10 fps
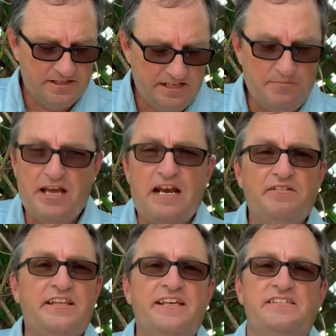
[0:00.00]
He made
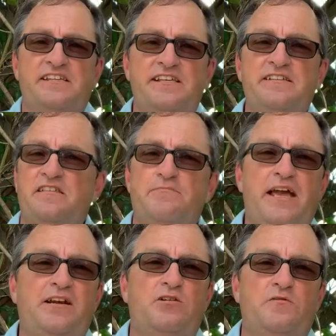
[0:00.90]
everything. He says he's the
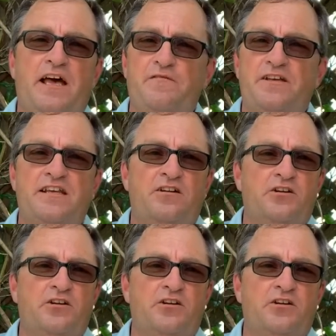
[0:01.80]
maker of heaven and